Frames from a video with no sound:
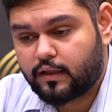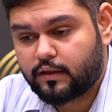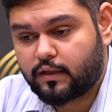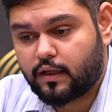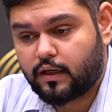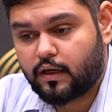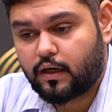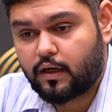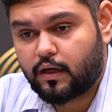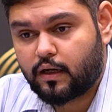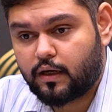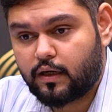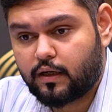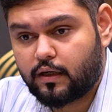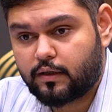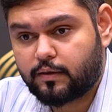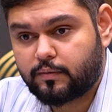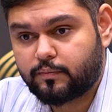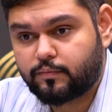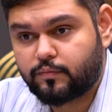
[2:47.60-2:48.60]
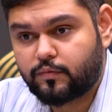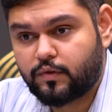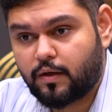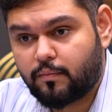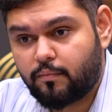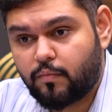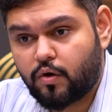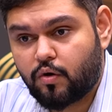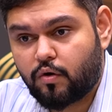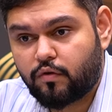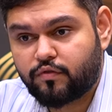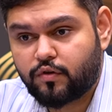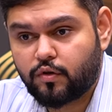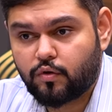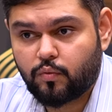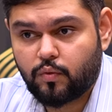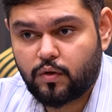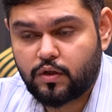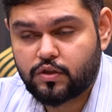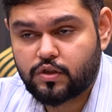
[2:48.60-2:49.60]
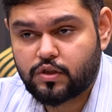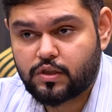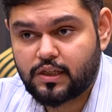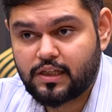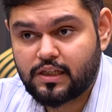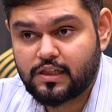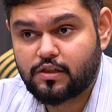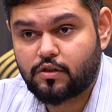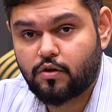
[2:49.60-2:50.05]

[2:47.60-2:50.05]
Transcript: the number of universities,